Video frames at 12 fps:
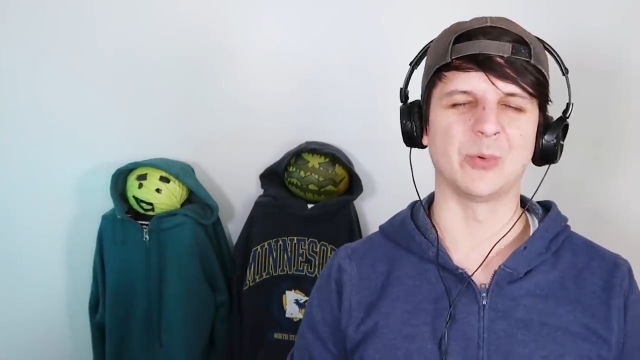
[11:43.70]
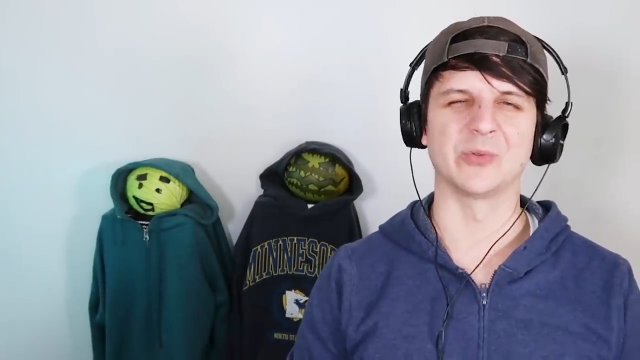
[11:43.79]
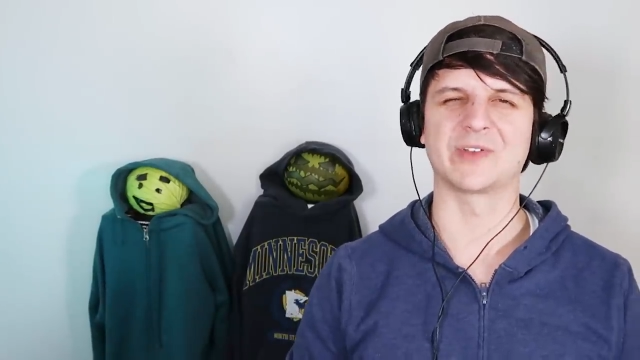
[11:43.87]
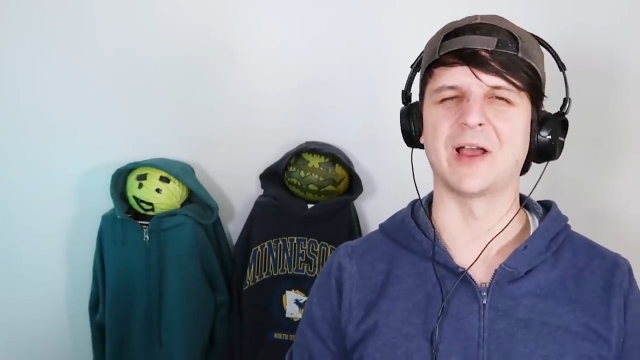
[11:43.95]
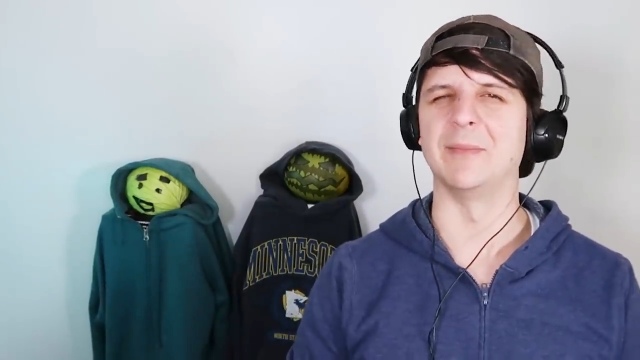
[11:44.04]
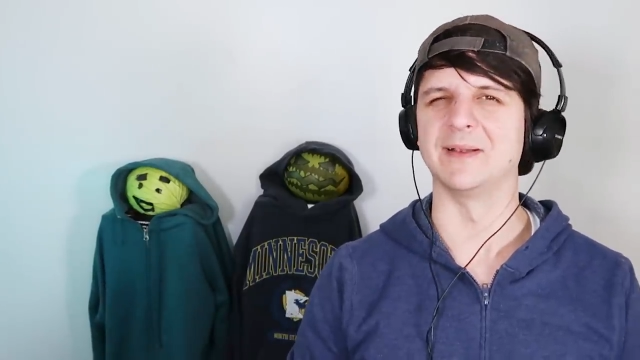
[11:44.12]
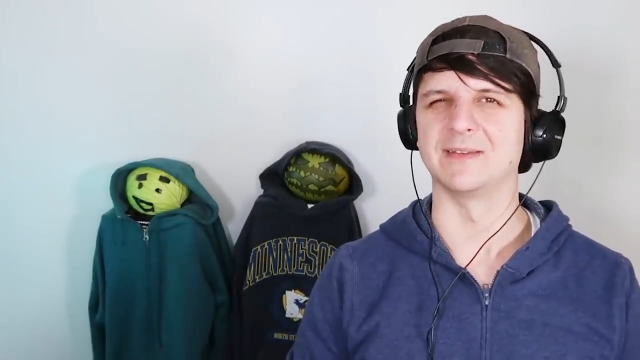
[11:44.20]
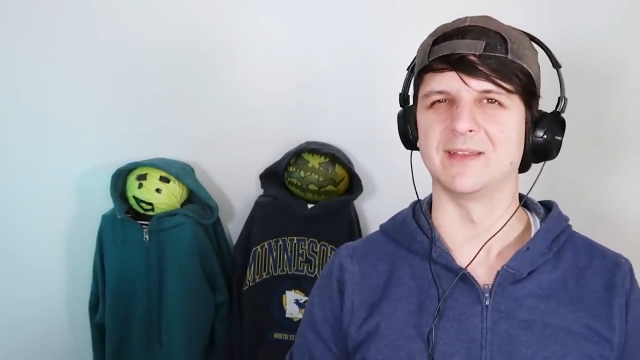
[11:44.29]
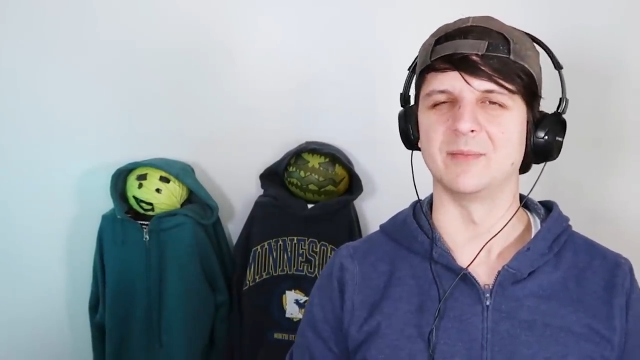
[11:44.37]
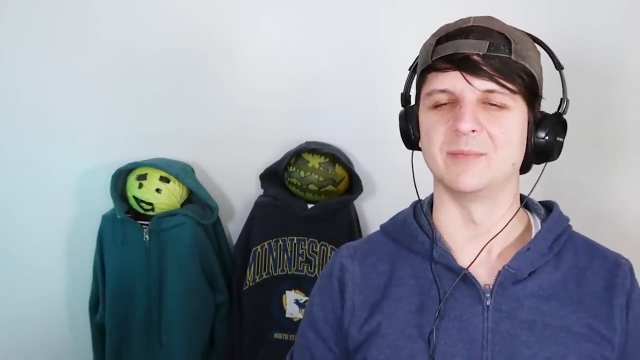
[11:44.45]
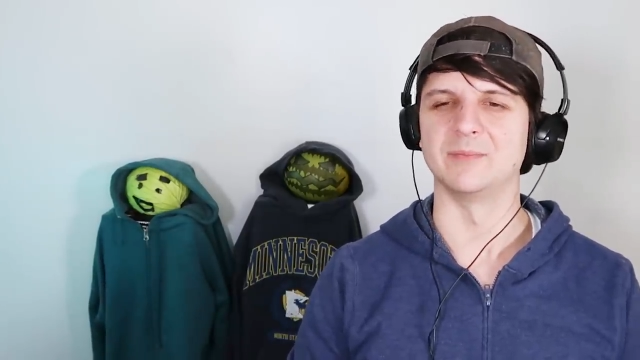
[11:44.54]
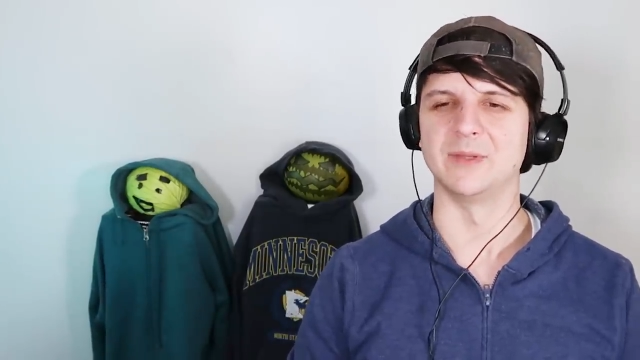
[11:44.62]
Speaker 1: what was coming to
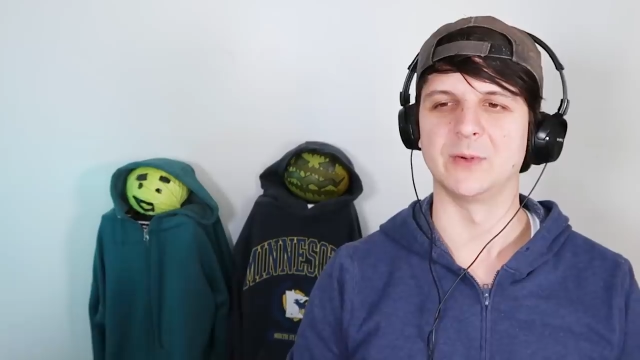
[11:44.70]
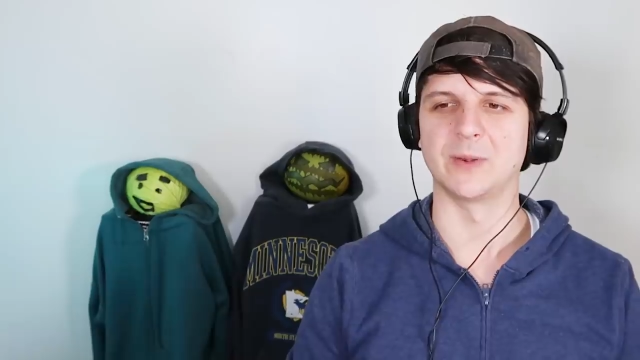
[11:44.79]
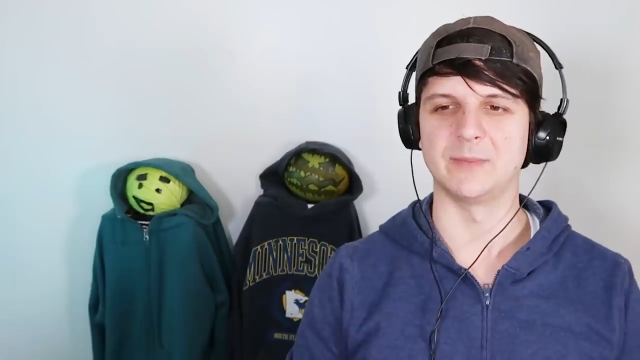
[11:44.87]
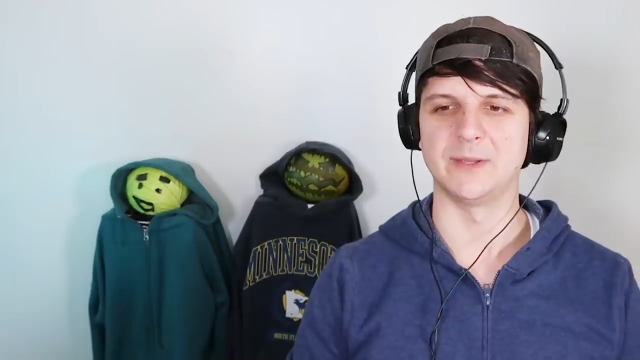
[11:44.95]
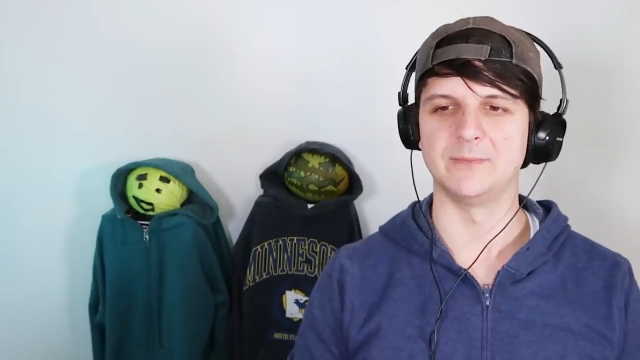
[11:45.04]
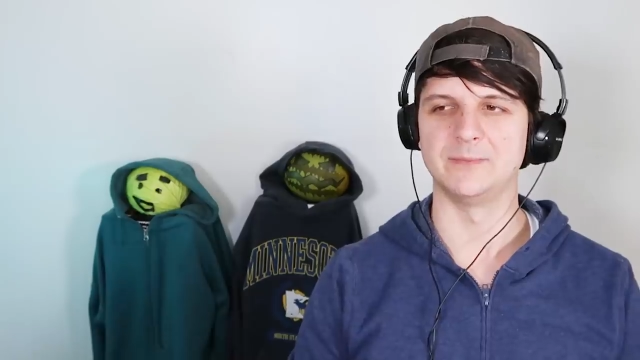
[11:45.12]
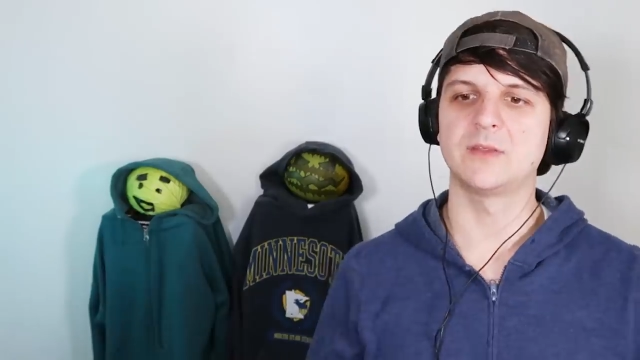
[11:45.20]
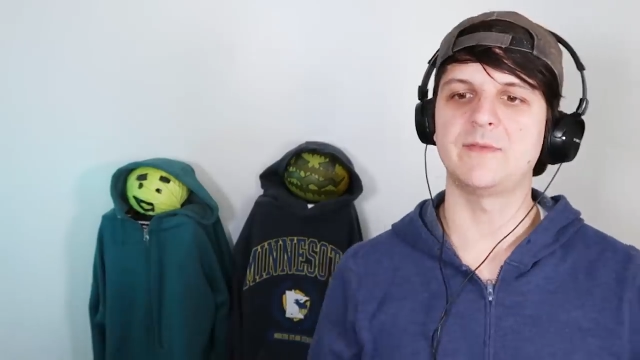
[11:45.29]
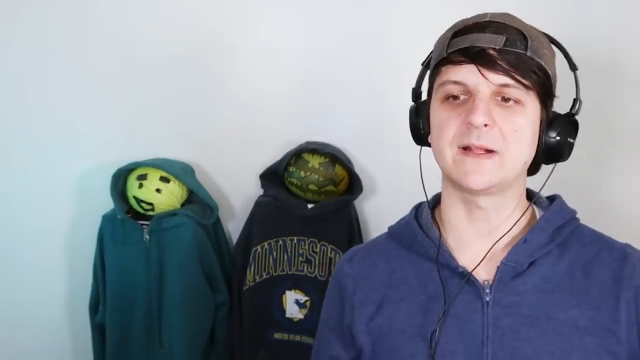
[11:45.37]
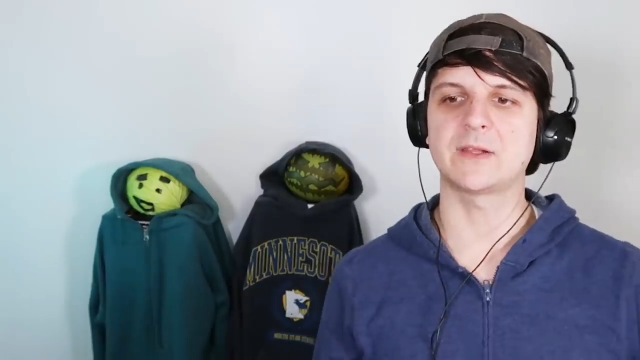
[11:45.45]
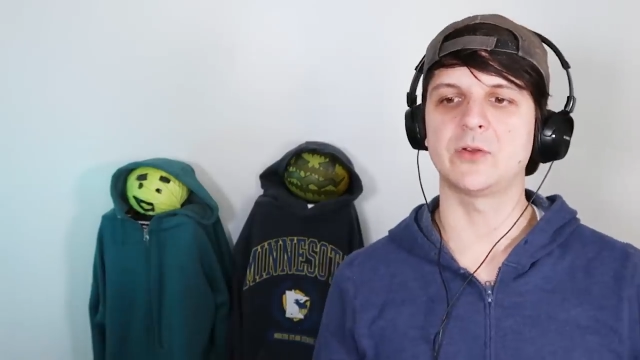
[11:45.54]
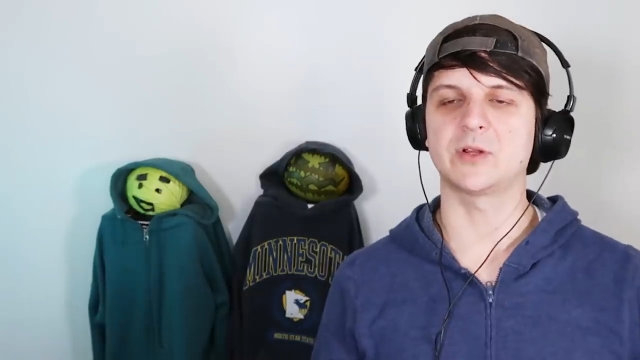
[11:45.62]
them. You know what I mean? The fact
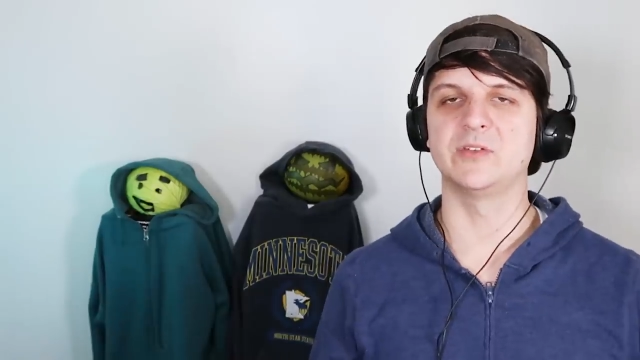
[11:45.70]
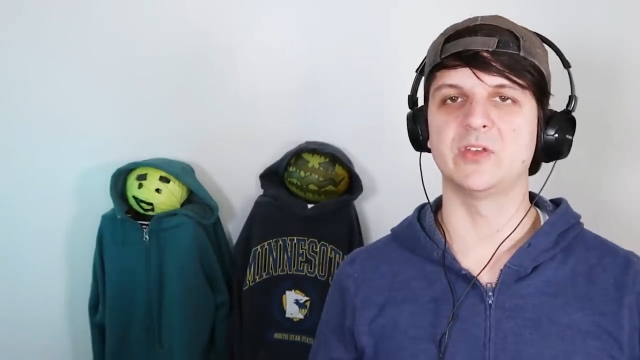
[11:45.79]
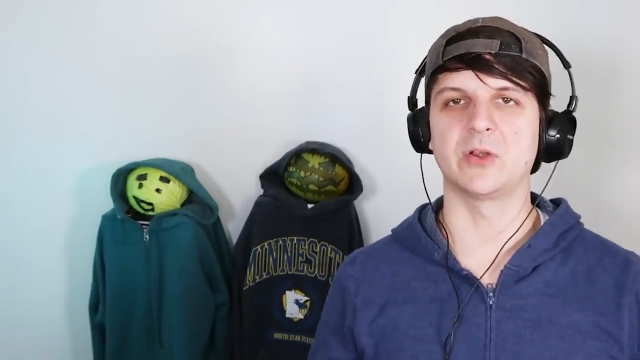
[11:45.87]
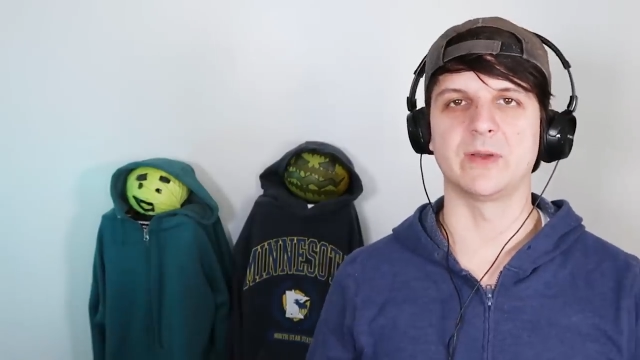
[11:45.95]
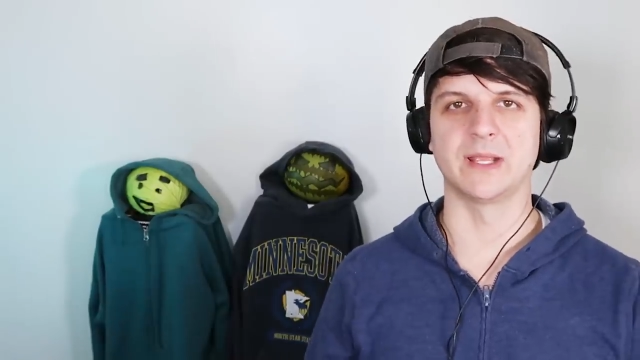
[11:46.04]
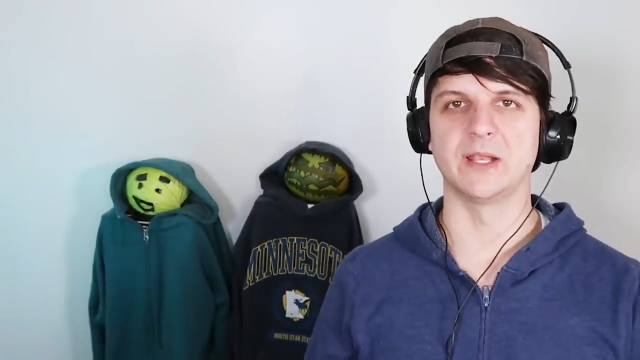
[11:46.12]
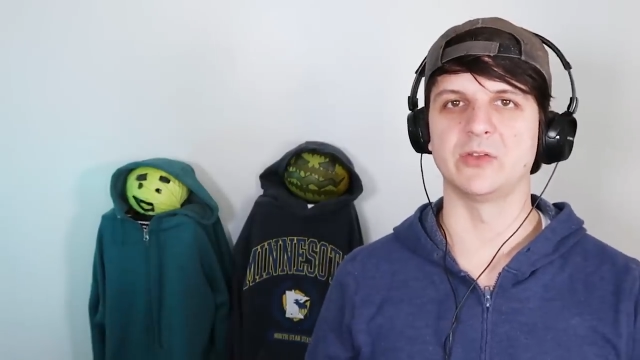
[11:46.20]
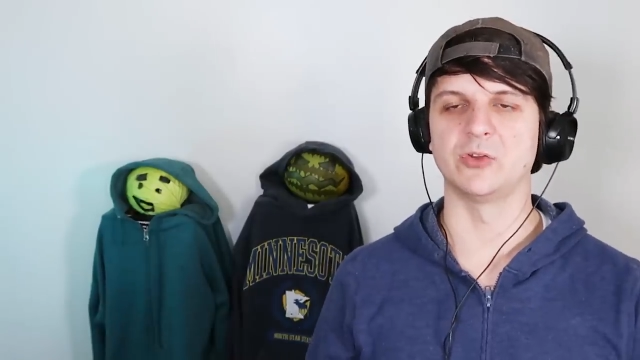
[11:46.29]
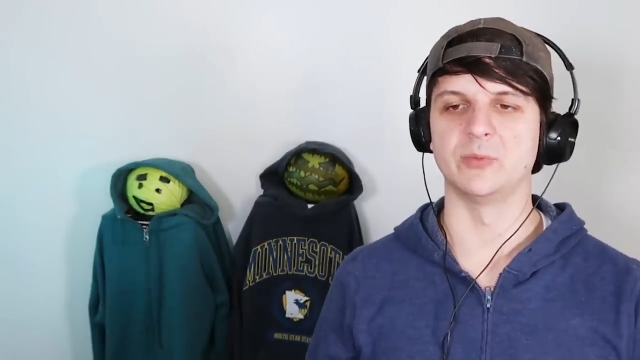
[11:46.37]
that they're considering it is